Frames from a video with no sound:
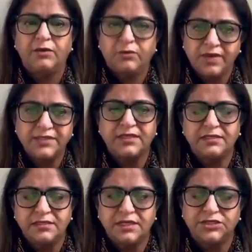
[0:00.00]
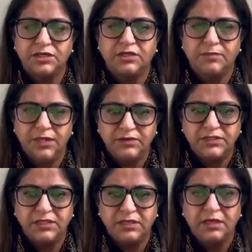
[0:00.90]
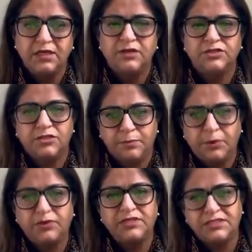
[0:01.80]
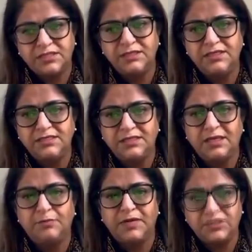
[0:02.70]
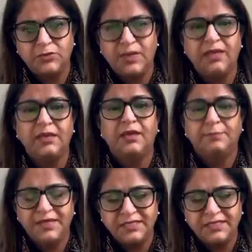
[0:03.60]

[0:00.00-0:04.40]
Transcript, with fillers: I request the international community to support the Sindhis in pursuing